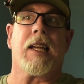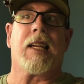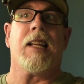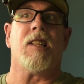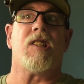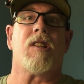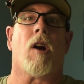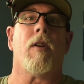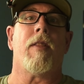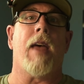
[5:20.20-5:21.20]
can
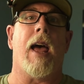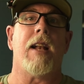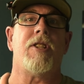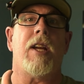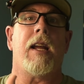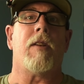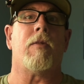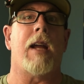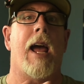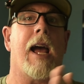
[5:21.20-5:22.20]
start that chain
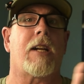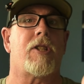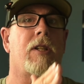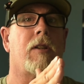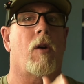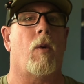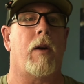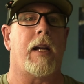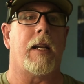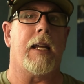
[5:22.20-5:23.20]
reaction
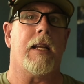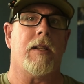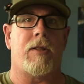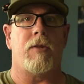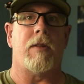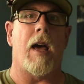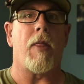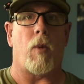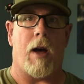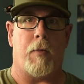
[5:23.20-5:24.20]
going into
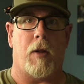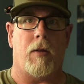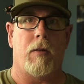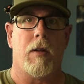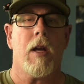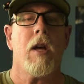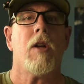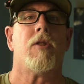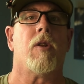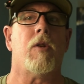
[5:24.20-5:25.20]
death wobble.
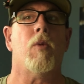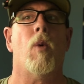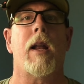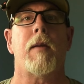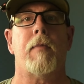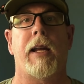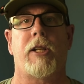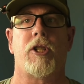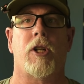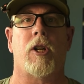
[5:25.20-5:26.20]
So you want to
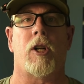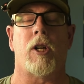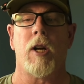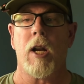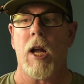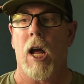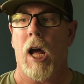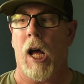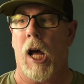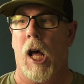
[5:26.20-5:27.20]
make sure
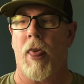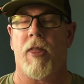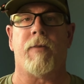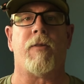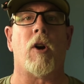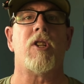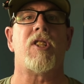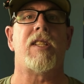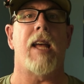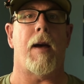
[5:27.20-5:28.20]
the
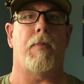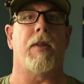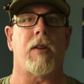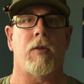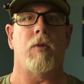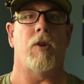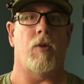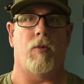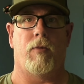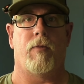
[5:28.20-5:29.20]
first step that you do